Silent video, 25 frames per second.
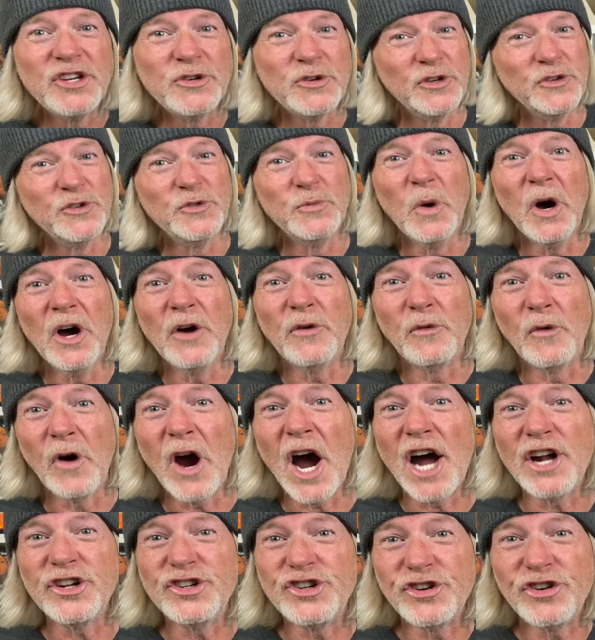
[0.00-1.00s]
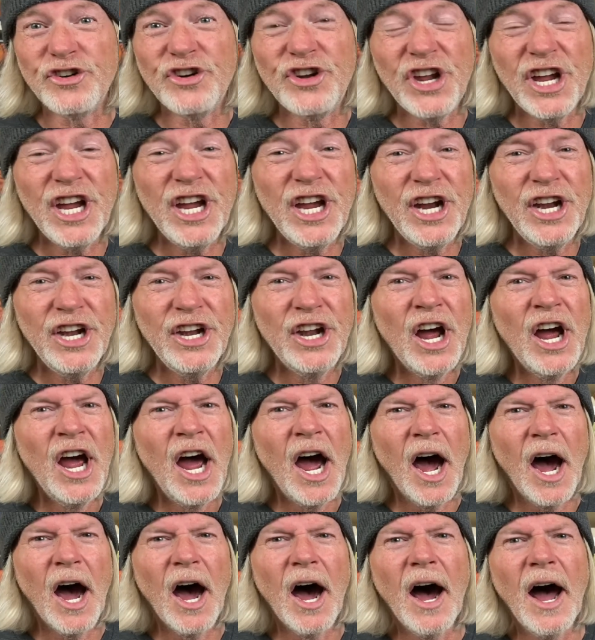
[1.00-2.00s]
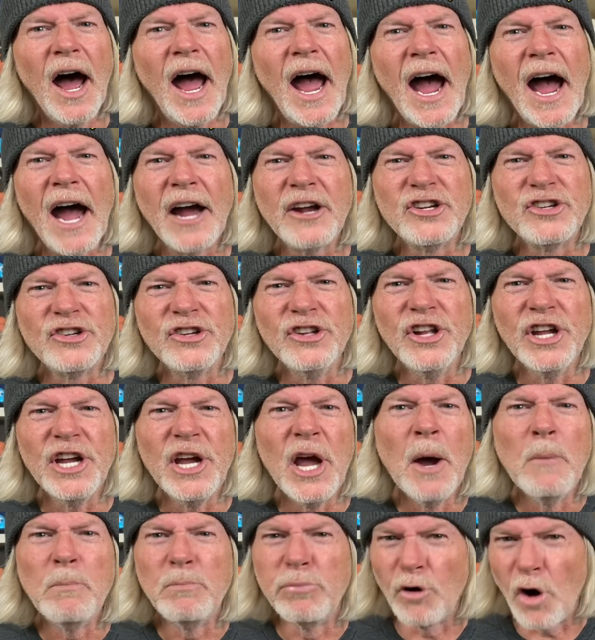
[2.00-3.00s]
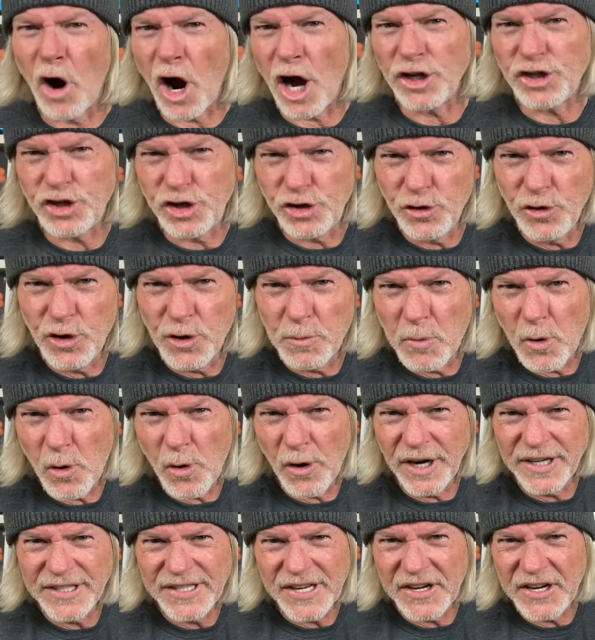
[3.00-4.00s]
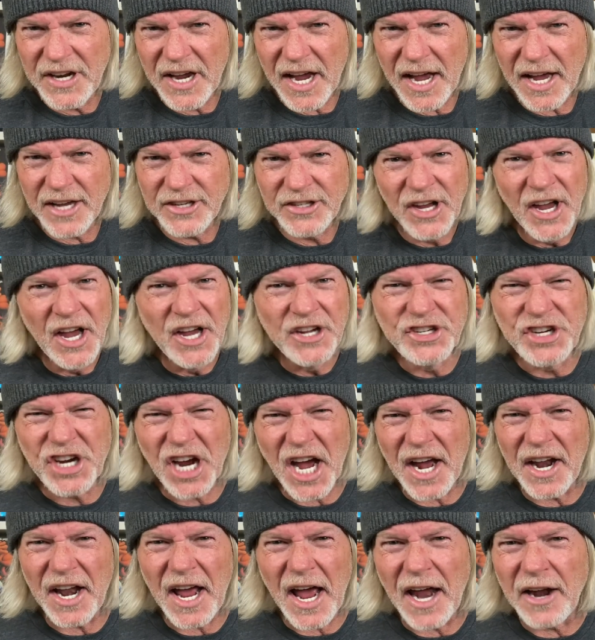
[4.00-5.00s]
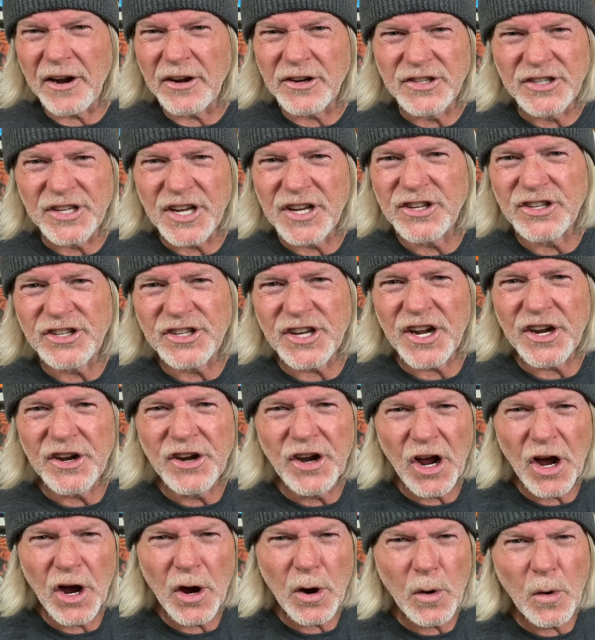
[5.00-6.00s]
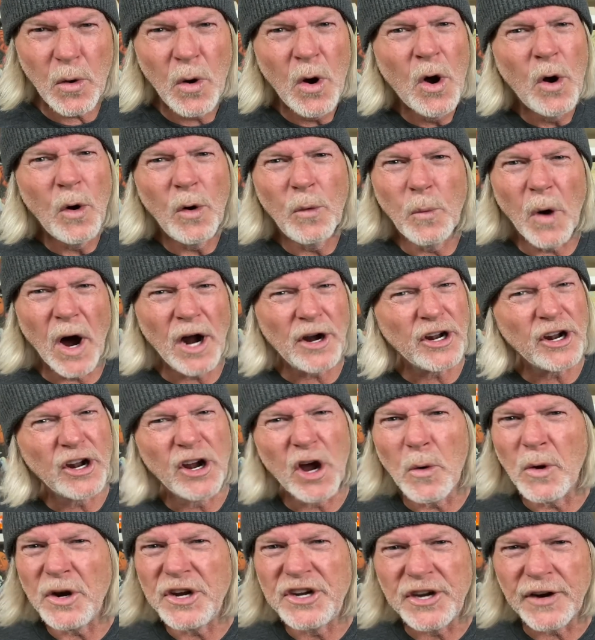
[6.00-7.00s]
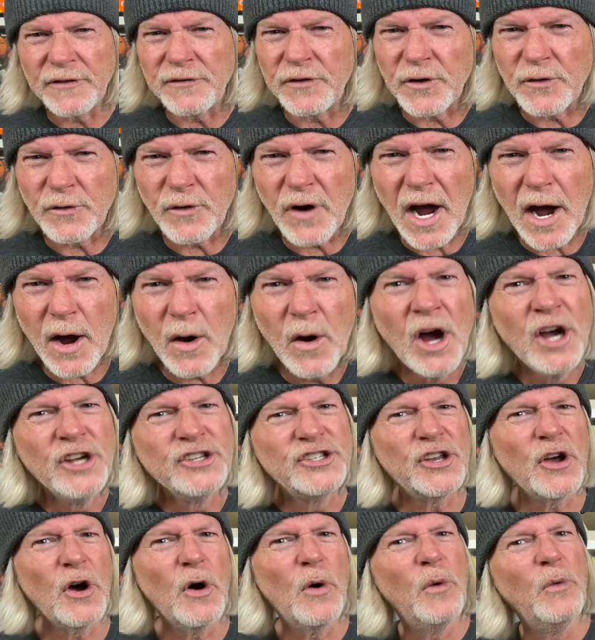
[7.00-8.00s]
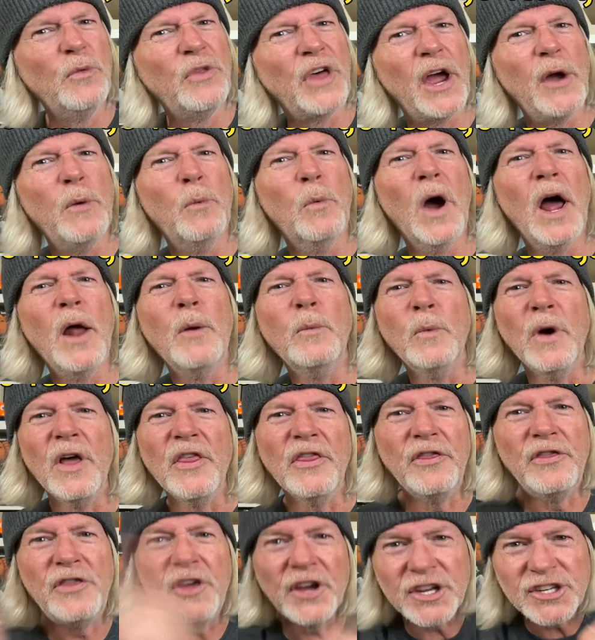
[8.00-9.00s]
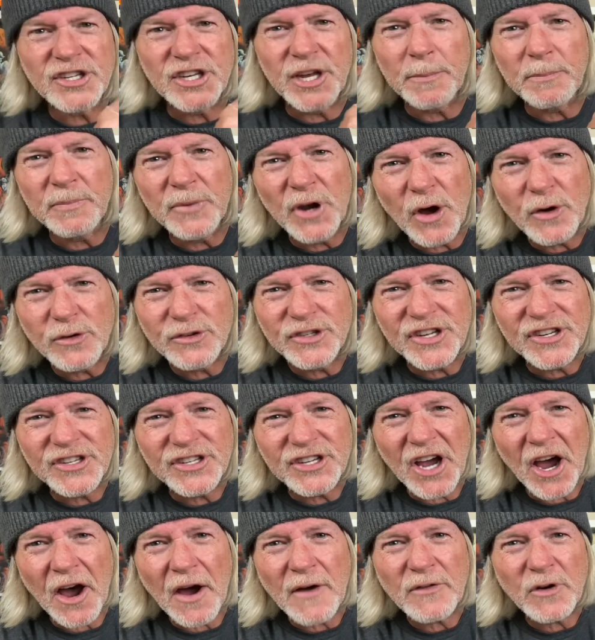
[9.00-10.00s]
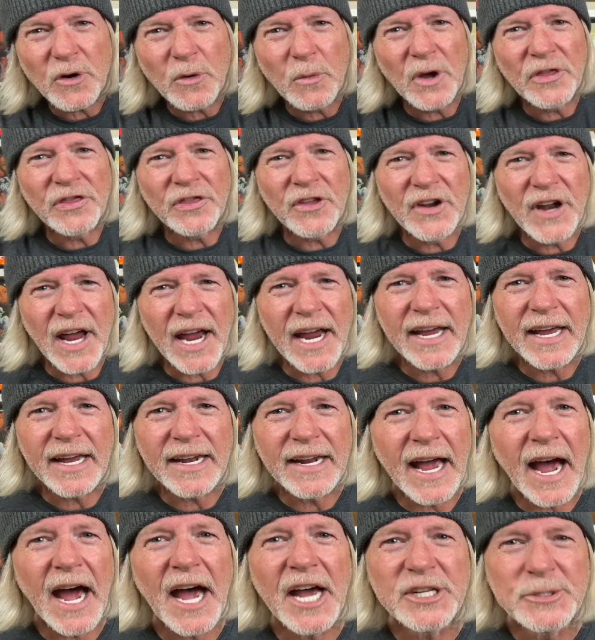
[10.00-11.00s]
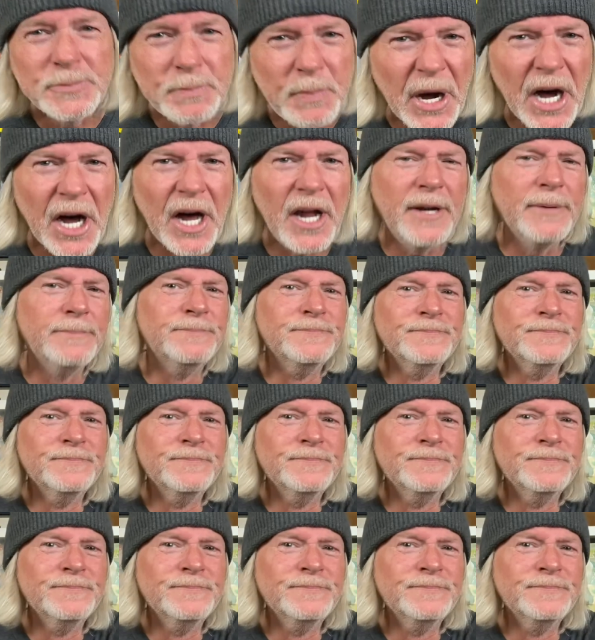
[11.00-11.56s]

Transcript: is what Roger Dean actually brought to the boys. And yes, John Anderson said no, wanted to go a different route, so they went with this Hypnosis cover with the naked guy's butt.